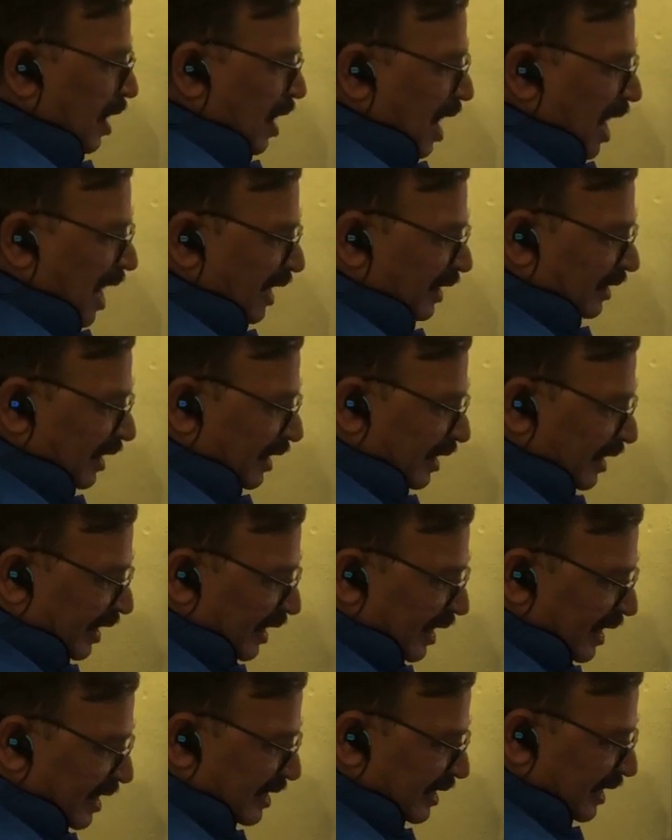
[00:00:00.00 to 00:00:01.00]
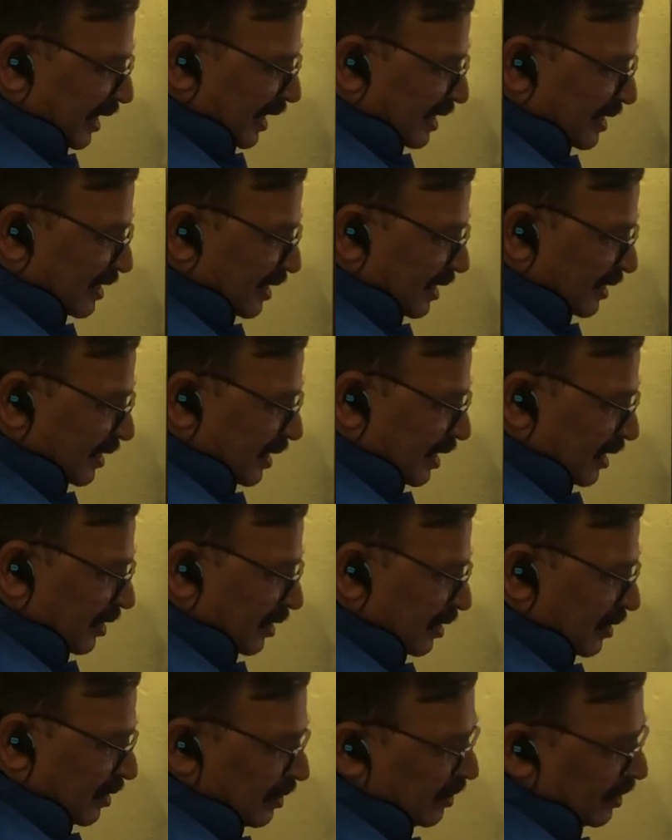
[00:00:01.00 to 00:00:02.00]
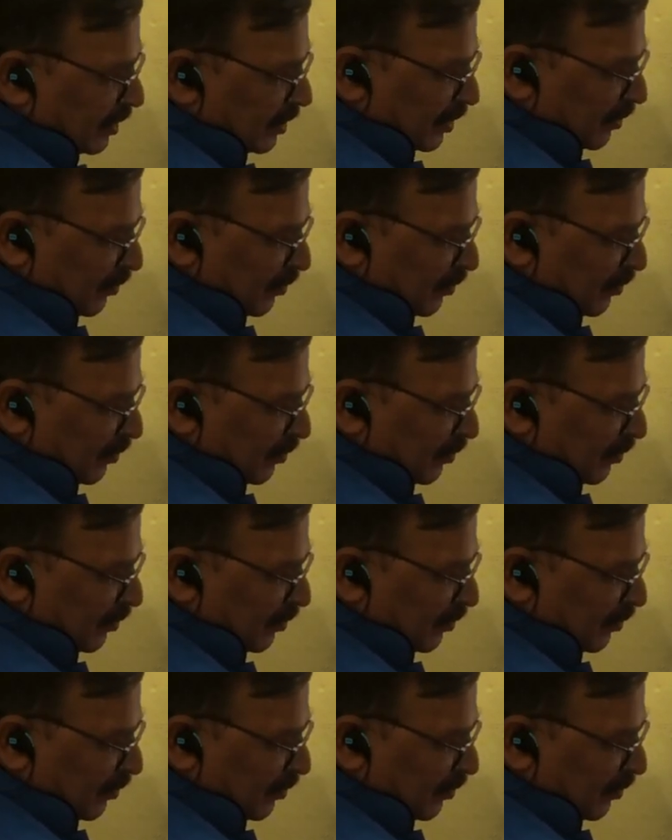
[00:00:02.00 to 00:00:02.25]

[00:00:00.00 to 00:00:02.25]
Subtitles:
and that ring is inserted into the